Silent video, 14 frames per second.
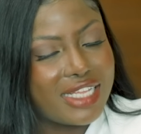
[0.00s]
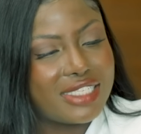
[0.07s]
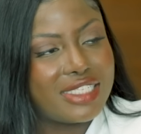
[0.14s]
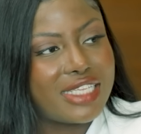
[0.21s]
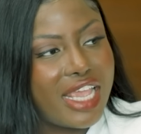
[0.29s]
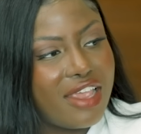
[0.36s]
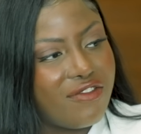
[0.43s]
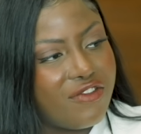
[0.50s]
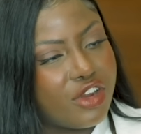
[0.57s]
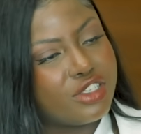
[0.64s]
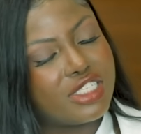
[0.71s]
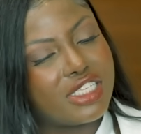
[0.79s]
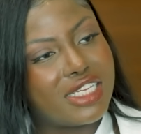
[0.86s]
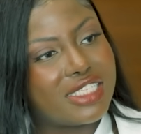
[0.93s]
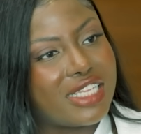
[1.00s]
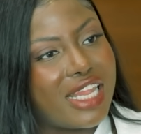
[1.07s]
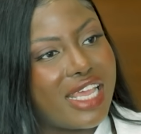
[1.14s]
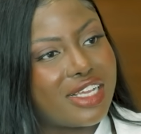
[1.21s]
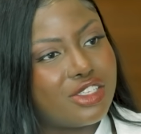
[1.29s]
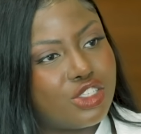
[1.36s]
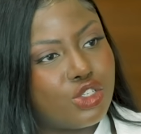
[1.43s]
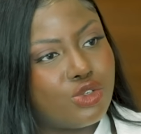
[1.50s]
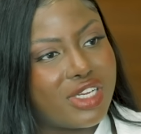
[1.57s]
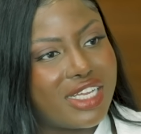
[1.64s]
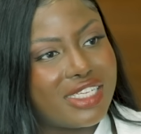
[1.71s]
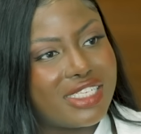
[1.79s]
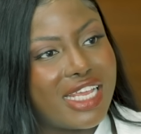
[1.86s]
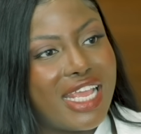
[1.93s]
let's say, versus like a
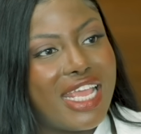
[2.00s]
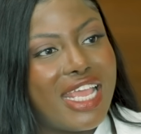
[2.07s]
student,